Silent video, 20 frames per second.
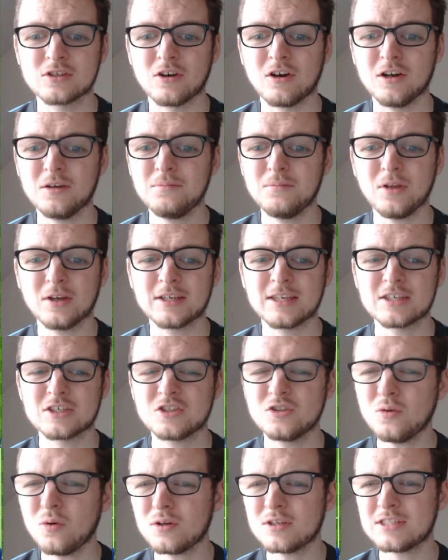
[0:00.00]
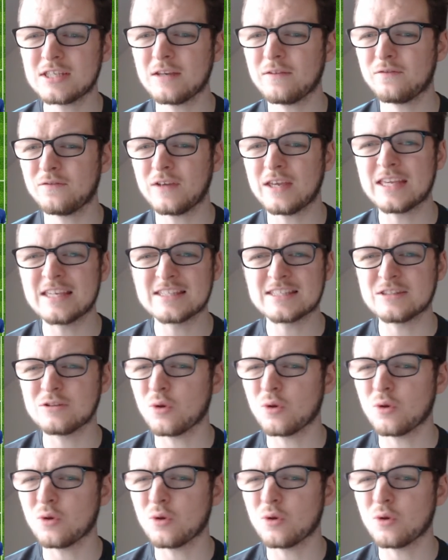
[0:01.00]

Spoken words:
So it just shows what a great season he's having.